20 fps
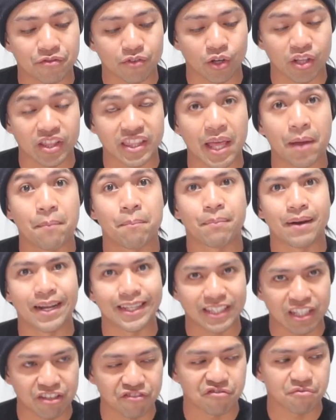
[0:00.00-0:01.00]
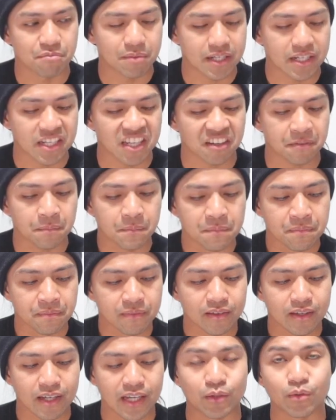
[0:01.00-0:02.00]
Contemplative, meaning
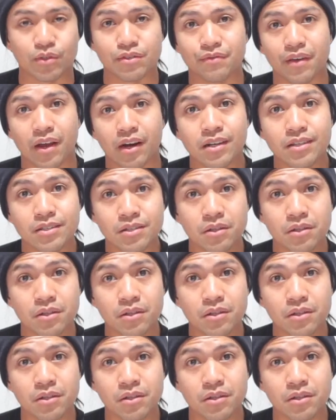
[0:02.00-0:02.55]
it was very